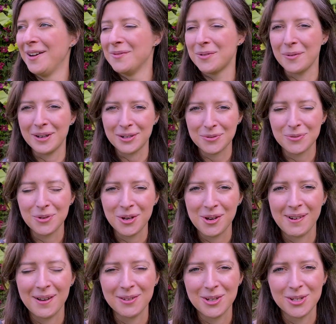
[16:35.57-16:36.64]
But when I was walking
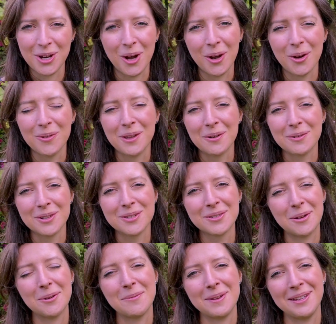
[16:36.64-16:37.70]
around the show, there were
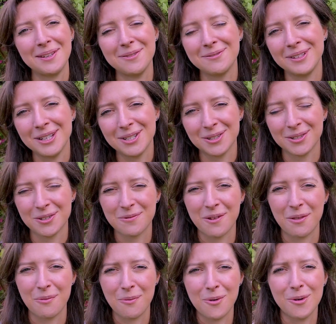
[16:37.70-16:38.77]
so many features
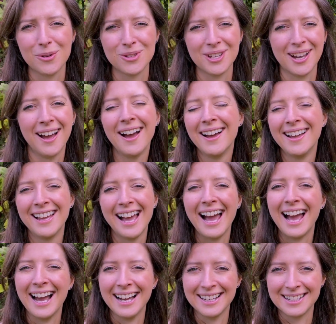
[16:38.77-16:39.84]
with water,
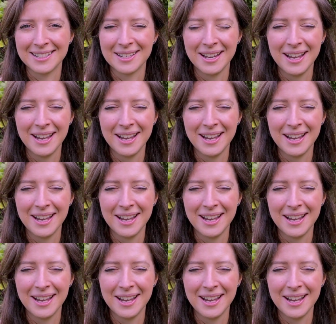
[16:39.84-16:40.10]
and